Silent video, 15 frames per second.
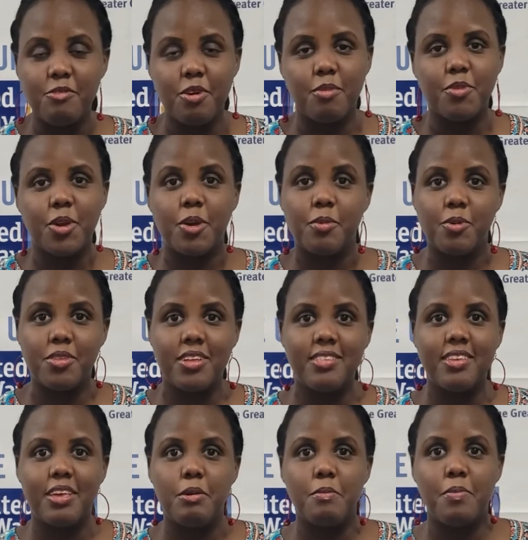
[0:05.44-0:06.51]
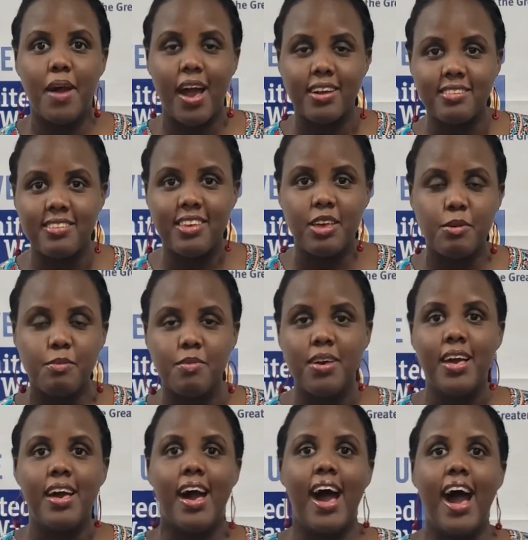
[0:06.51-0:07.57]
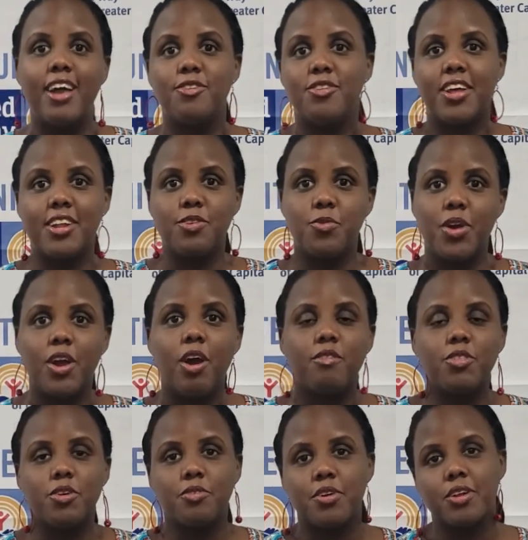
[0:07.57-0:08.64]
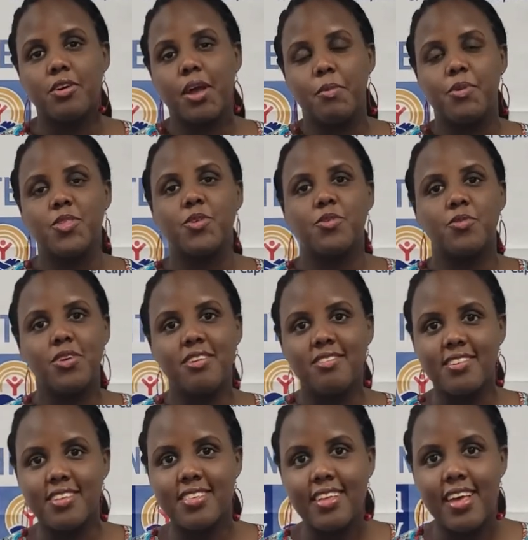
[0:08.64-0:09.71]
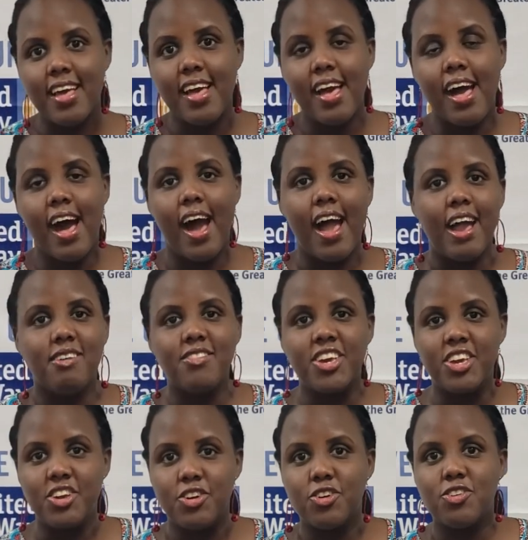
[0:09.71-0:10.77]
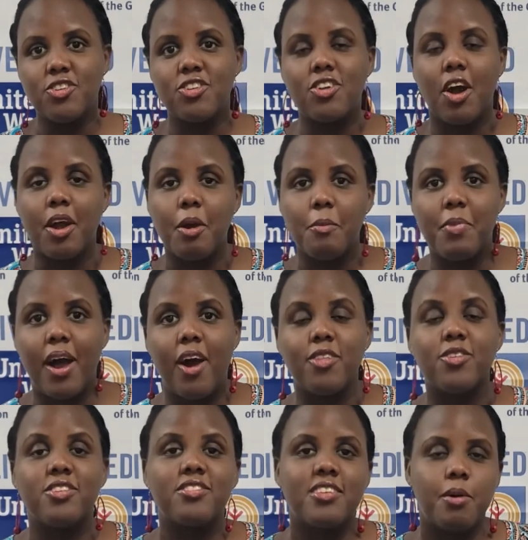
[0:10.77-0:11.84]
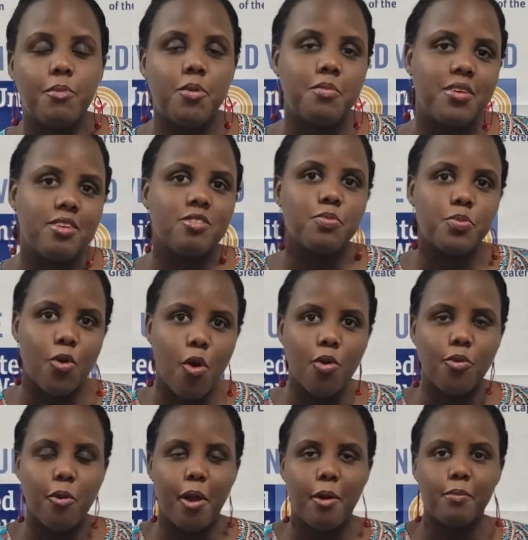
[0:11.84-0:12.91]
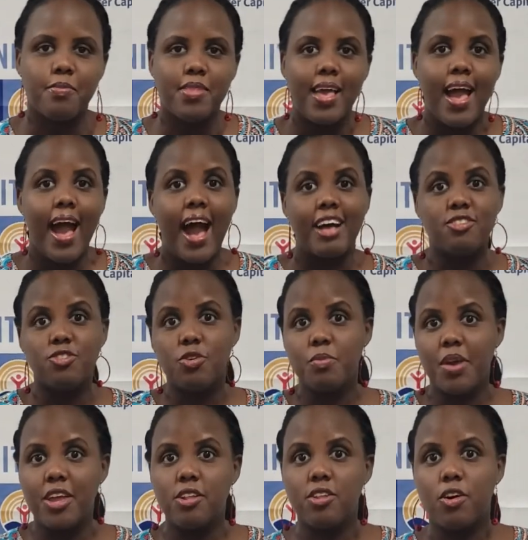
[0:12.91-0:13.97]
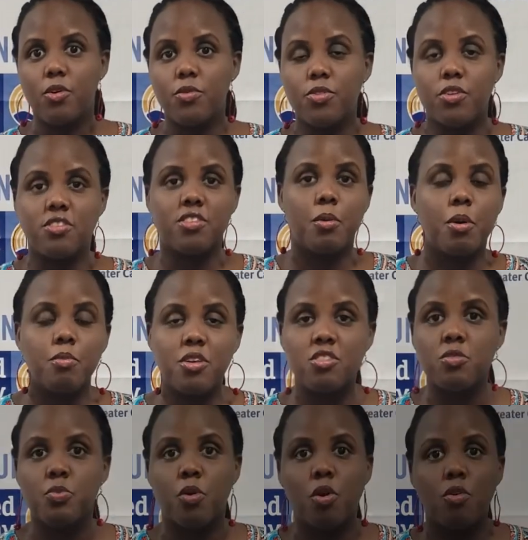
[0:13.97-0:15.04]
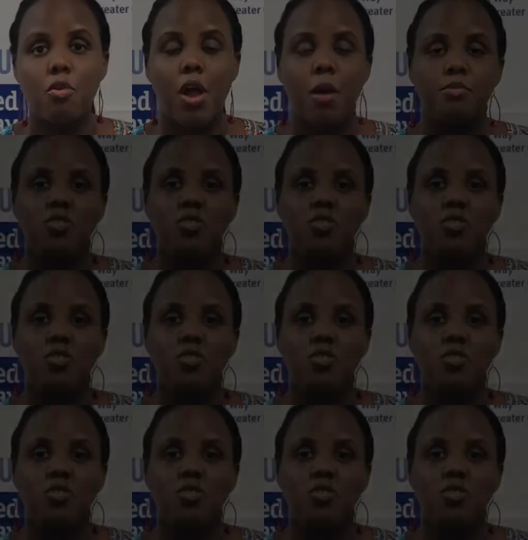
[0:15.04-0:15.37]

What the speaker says: from the Community Impact Team at United Way of the Greater Capital Region. I am here to talk about the Summer Meals Program. As you may know, the Summer Meals Program